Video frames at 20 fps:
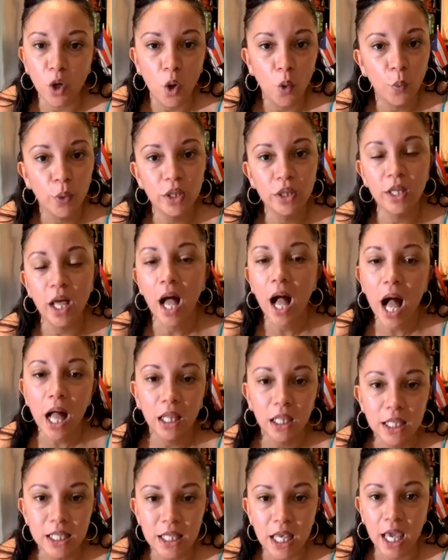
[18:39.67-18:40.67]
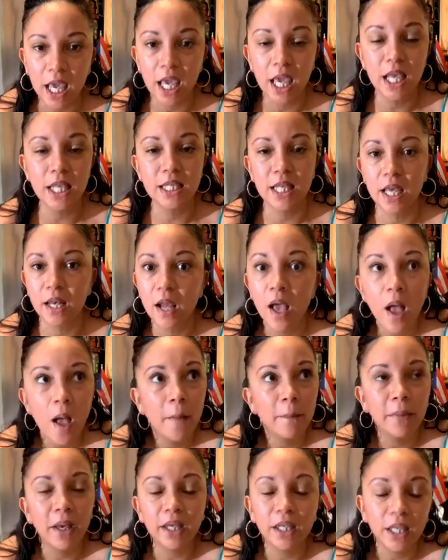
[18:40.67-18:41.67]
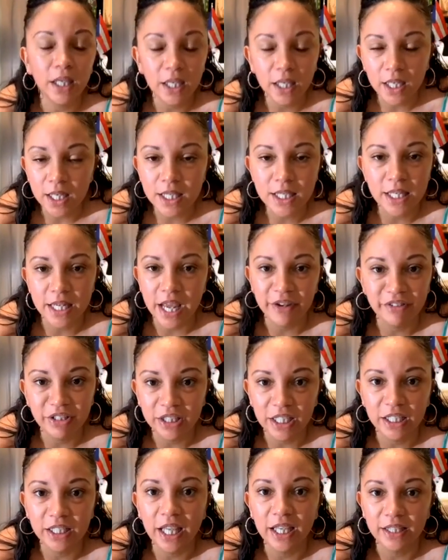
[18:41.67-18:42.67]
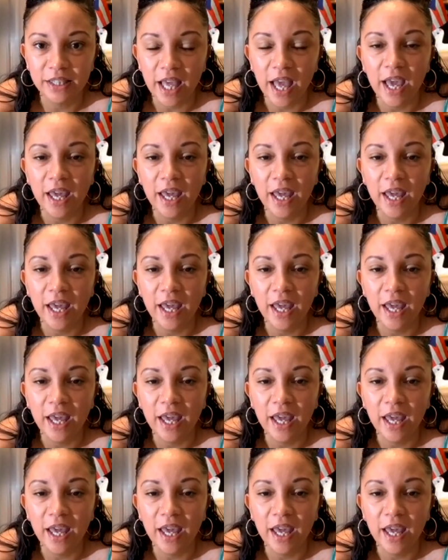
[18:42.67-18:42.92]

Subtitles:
with the holidays and my kids and everything like that,